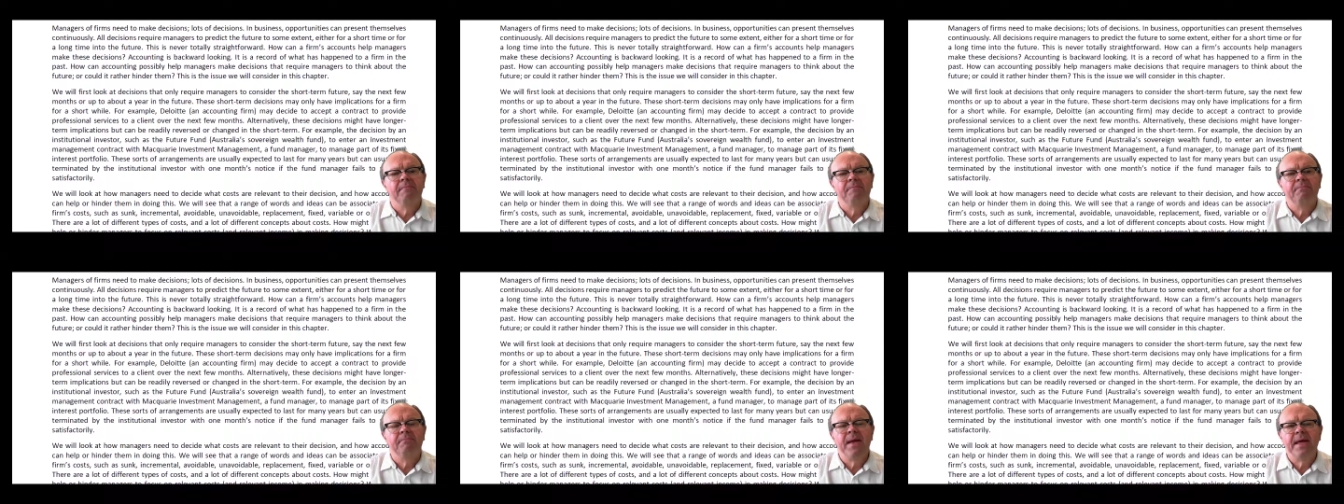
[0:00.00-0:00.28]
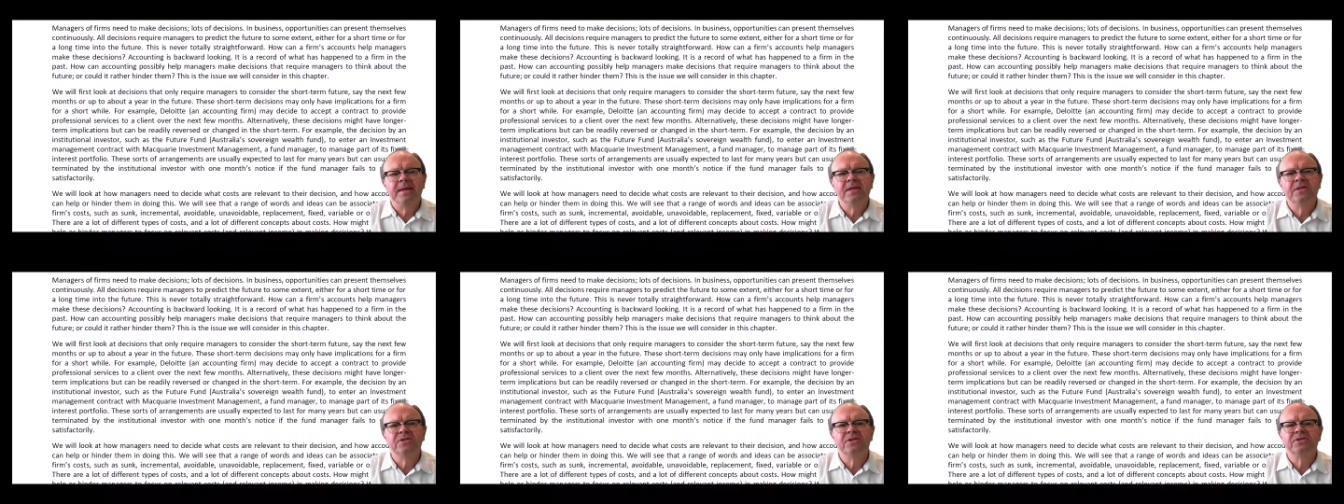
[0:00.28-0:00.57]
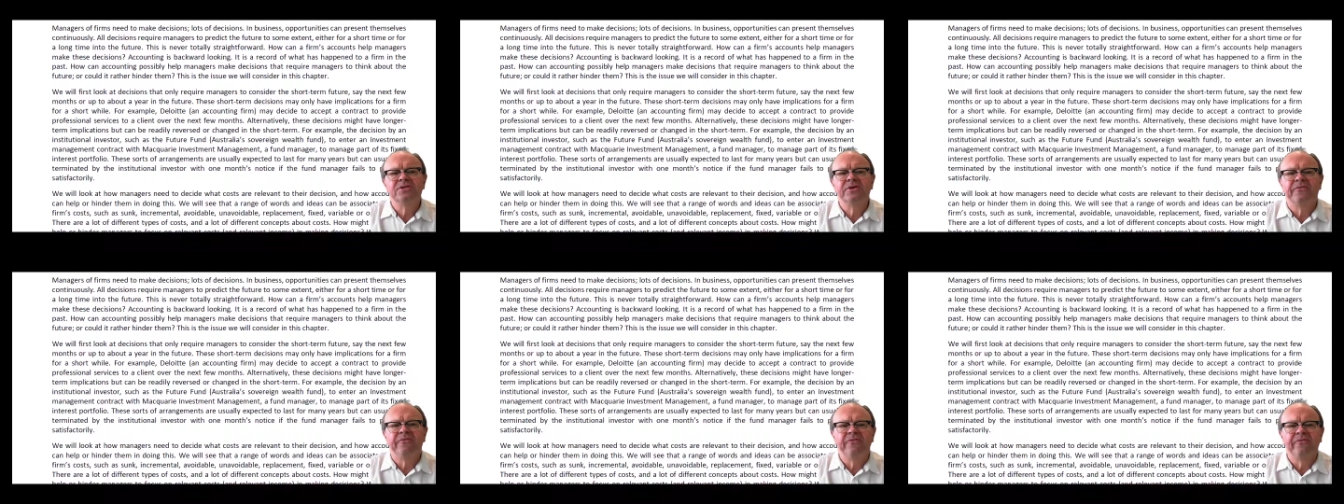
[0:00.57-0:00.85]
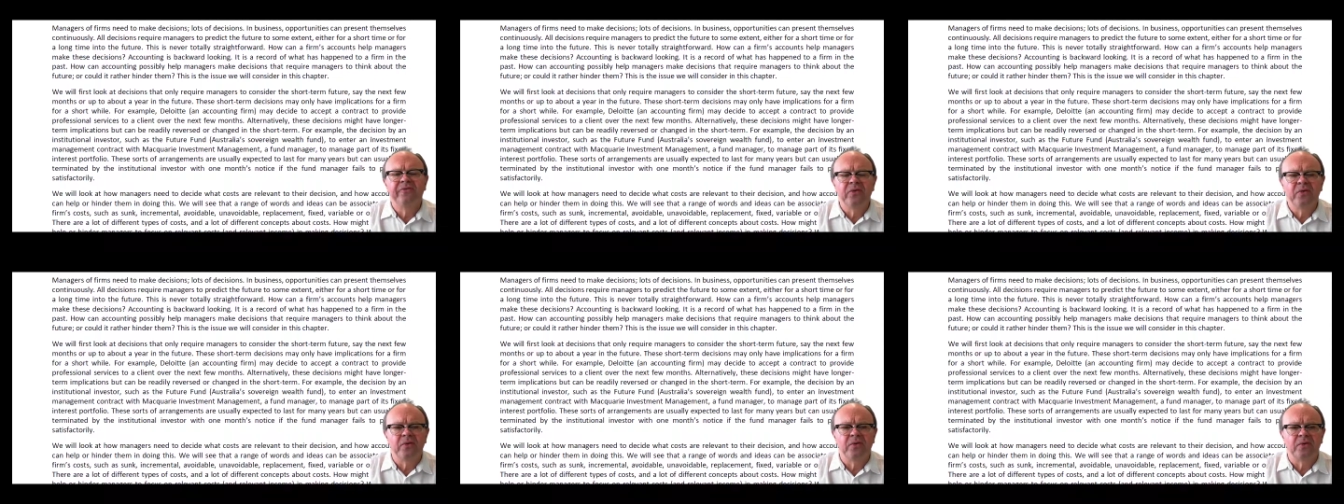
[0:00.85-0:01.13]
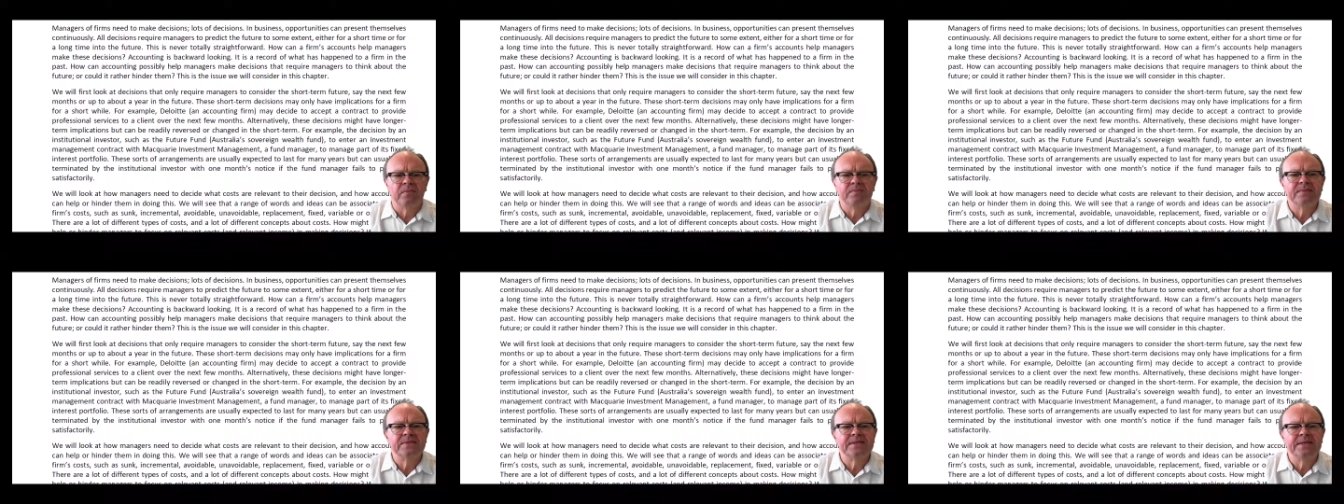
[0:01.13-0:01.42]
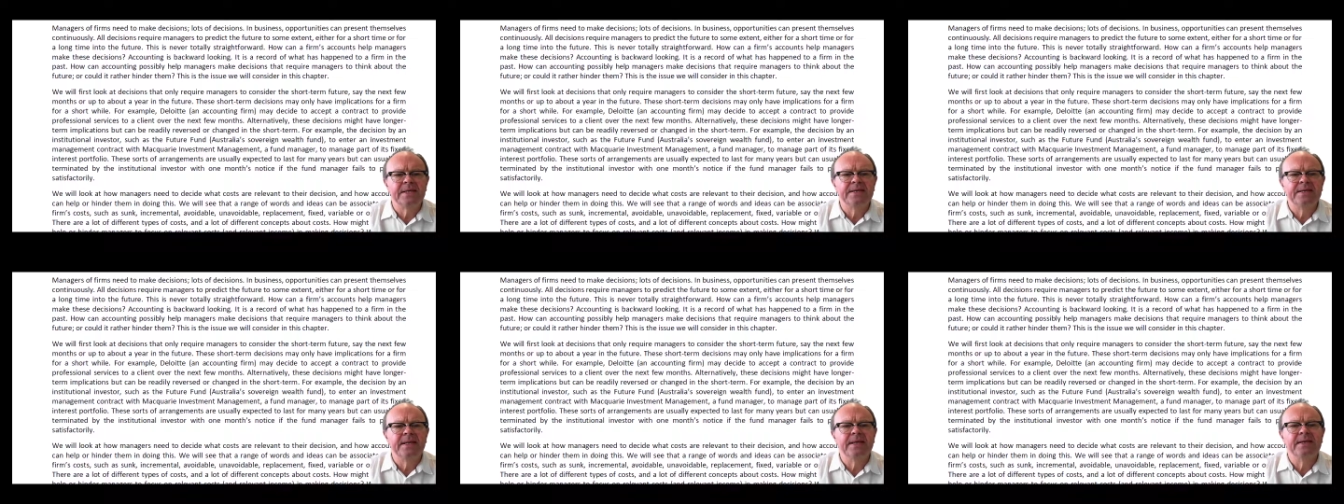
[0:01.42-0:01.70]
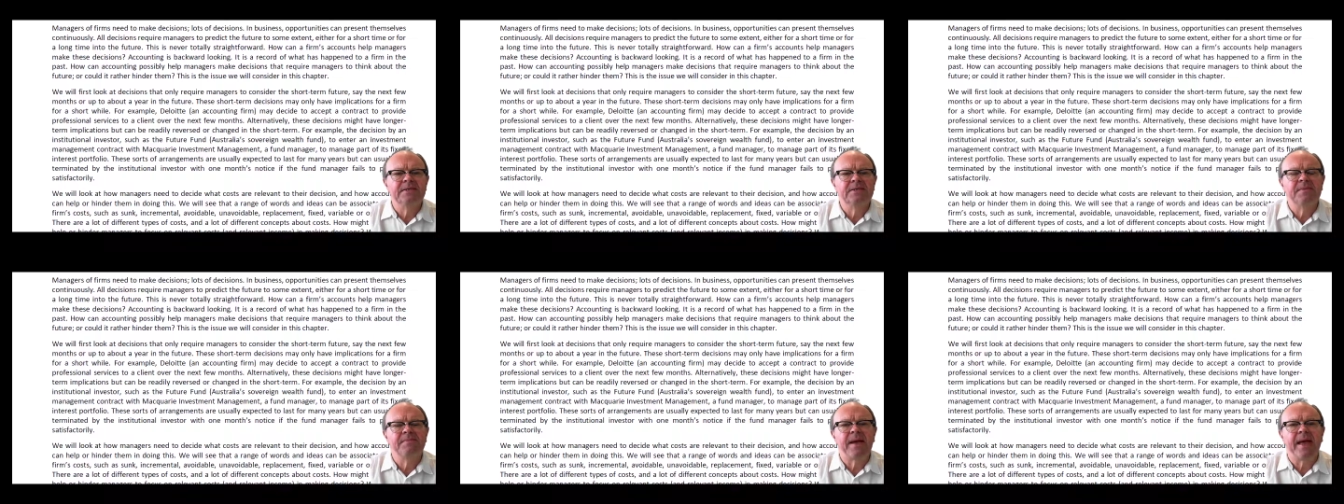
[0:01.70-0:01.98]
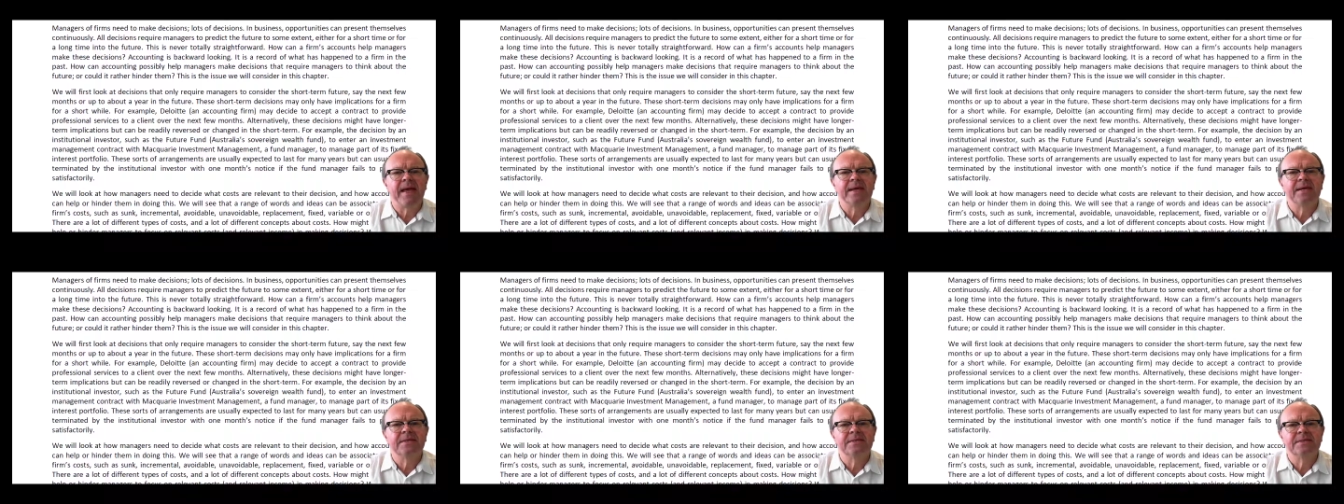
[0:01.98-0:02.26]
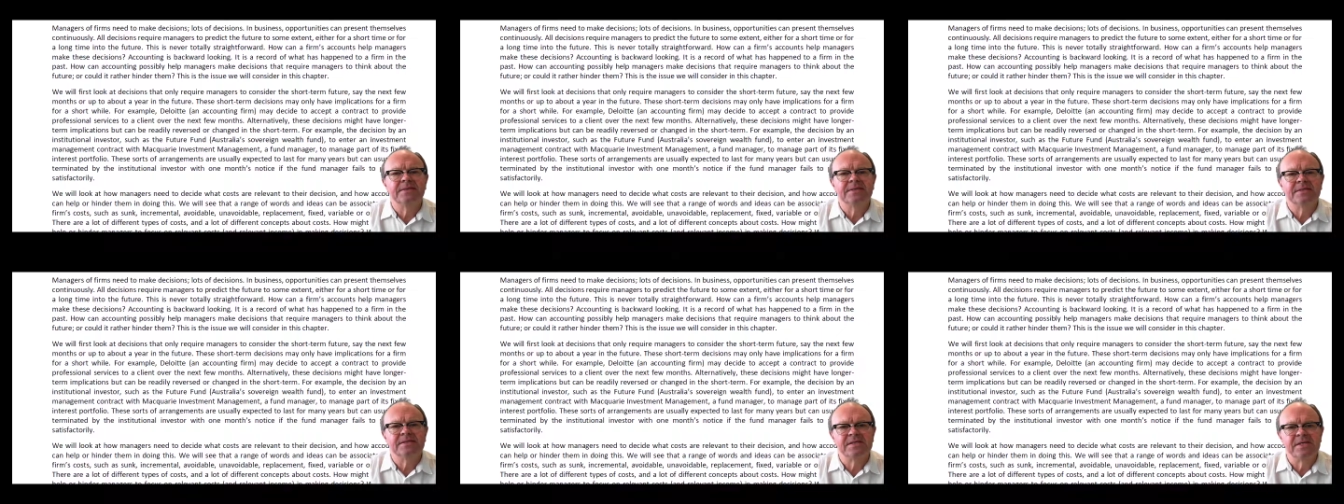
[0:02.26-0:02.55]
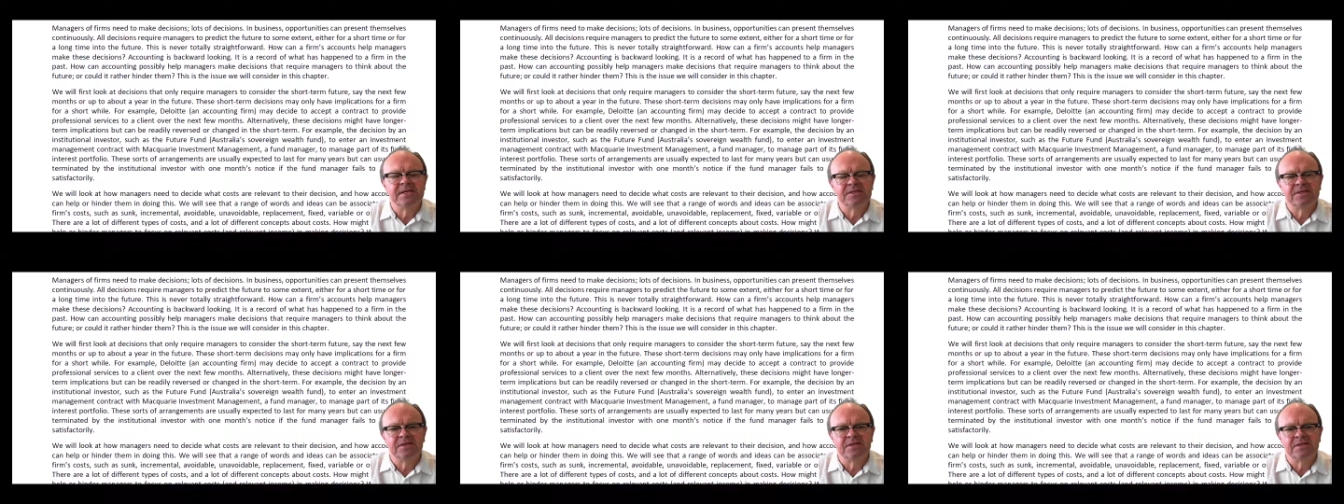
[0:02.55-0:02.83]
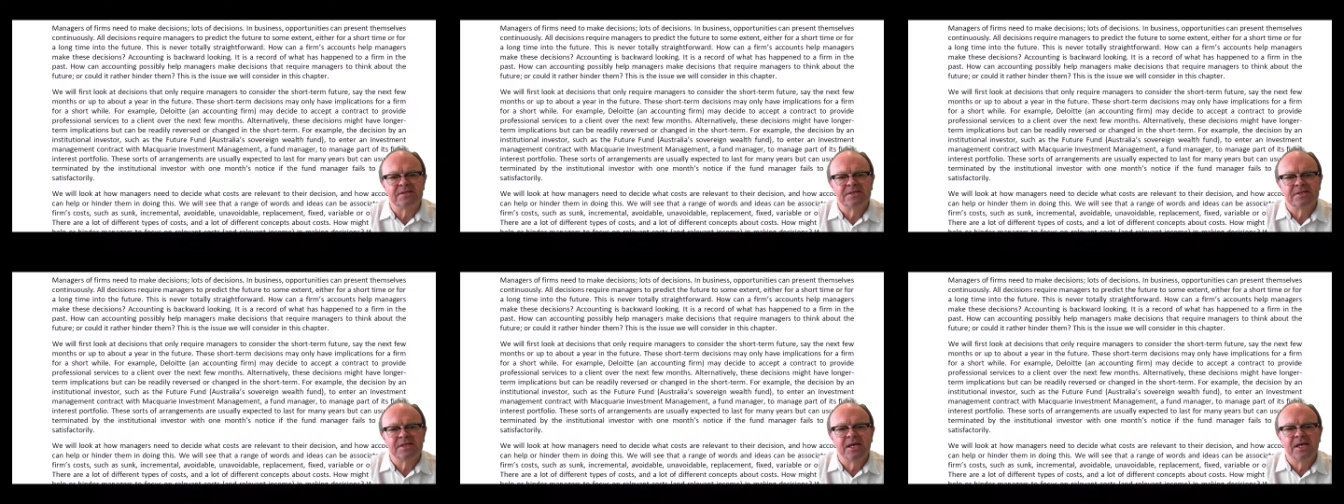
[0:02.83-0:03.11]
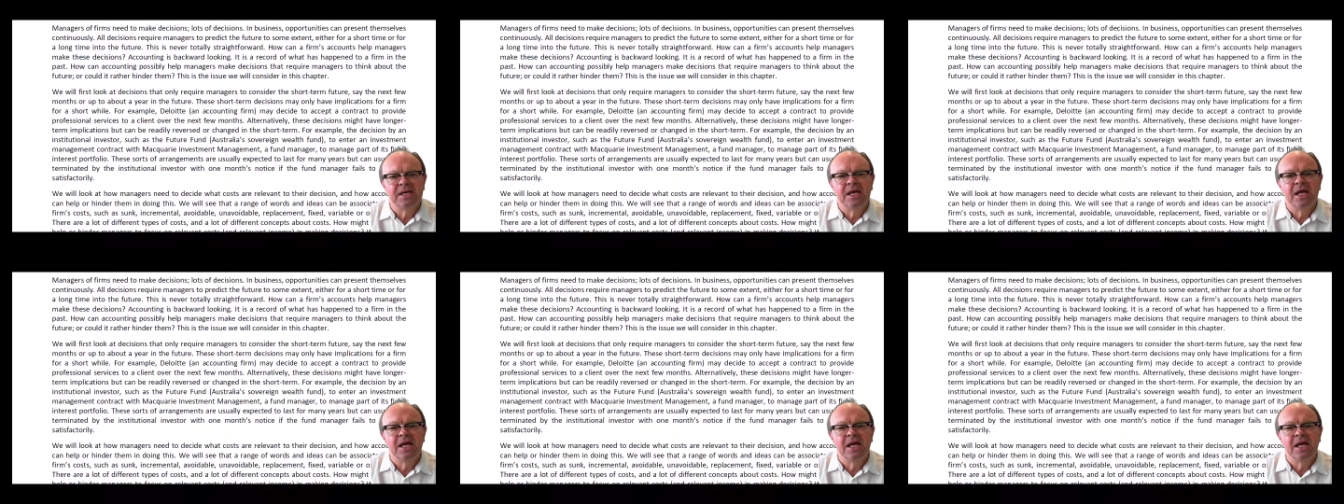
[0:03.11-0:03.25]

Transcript: Managers of firms need to make decisions.